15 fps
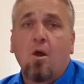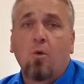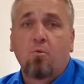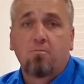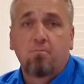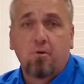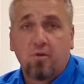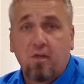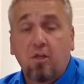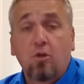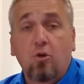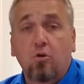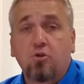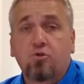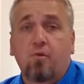with building
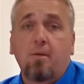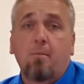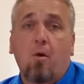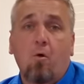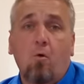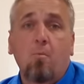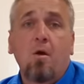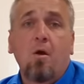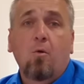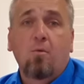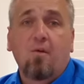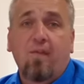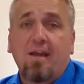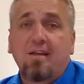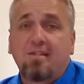your dream home
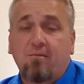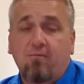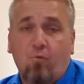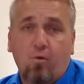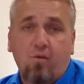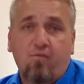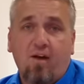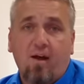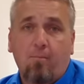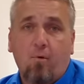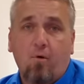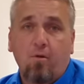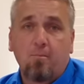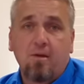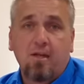with 1845
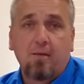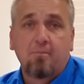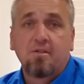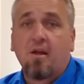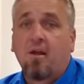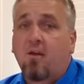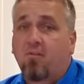Barndominiums.